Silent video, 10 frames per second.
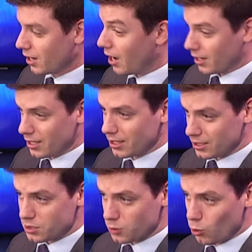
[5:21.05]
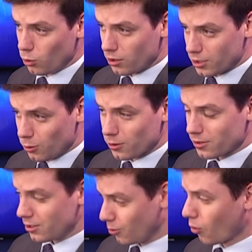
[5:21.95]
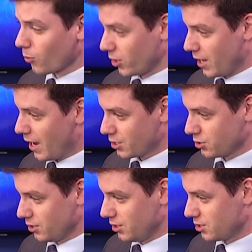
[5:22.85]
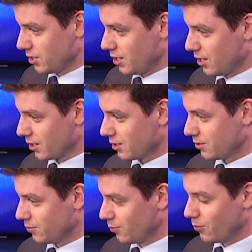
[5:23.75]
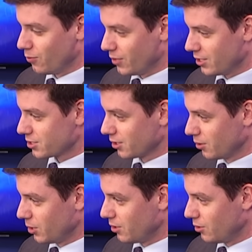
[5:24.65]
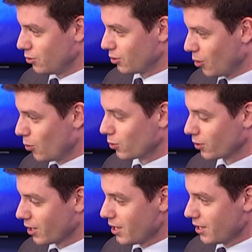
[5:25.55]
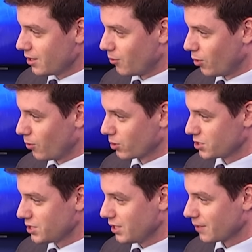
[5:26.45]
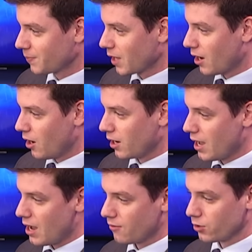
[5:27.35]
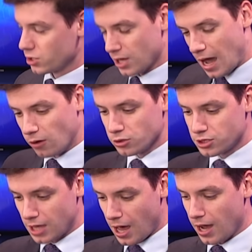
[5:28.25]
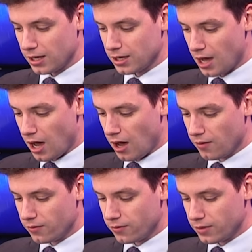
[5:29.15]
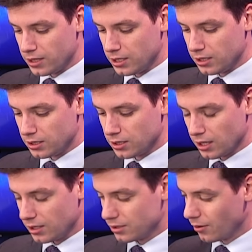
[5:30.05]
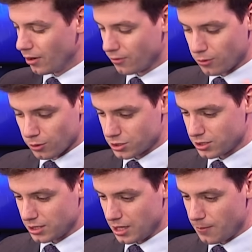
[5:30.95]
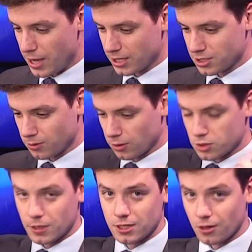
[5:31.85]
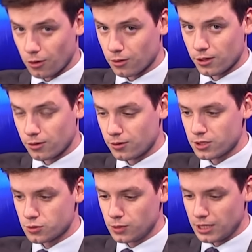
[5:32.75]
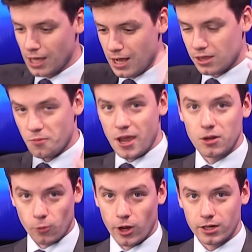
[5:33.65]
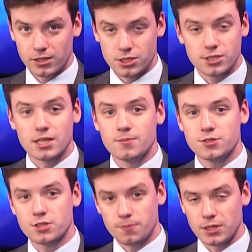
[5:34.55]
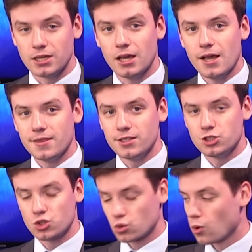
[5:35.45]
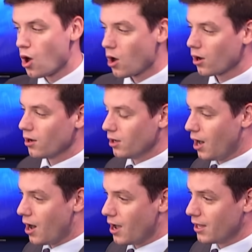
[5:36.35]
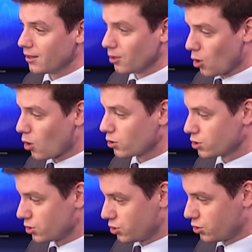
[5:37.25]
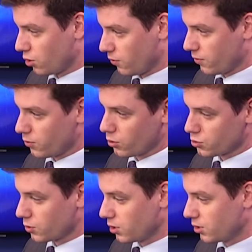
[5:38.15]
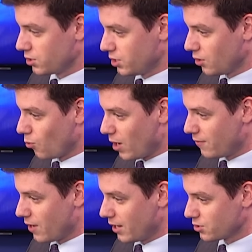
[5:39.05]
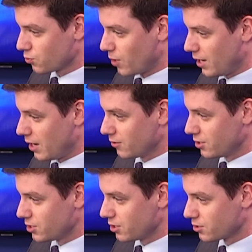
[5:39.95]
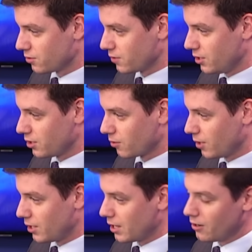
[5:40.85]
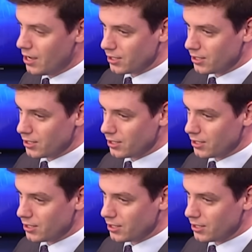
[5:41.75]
It's cooler than normal, actually. It's a little bit colder than what we're seeing on average. Outside of the, of course, the impacts that we were expecting earlier this week, the main one seems to be the strong and large surf. Of course, we're seeing wave heights right out in the center of Kiko right now.